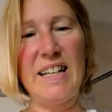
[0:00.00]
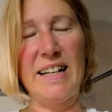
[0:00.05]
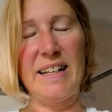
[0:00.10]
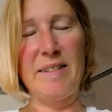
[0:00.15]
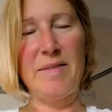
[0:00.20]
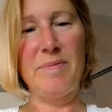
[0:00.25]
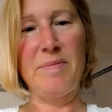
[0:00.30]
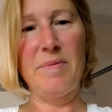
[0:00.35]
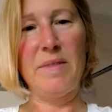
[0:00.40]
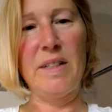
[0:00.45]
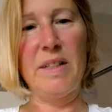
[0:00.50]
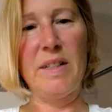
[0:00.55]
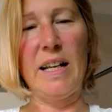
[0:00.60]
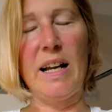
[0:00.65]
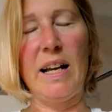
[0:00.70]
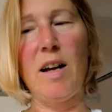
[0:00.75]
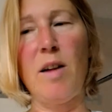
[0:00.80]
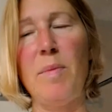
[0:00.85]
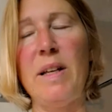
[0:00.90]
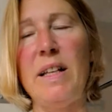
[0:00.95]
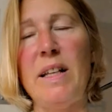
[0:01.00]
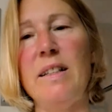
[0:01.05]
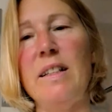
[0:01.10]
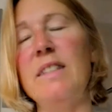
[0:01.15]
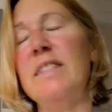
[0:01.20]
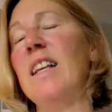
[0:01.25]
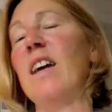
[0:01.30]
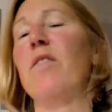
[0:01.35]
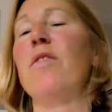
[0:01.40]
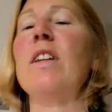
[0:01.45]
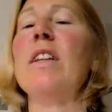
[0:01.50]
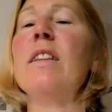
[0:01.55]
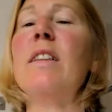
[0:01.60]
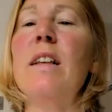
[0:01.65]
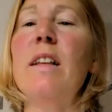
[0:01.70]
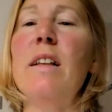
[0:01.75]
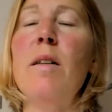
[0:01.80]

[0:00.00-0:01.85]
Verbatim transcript: Yeah, yeah. I mean, definitely.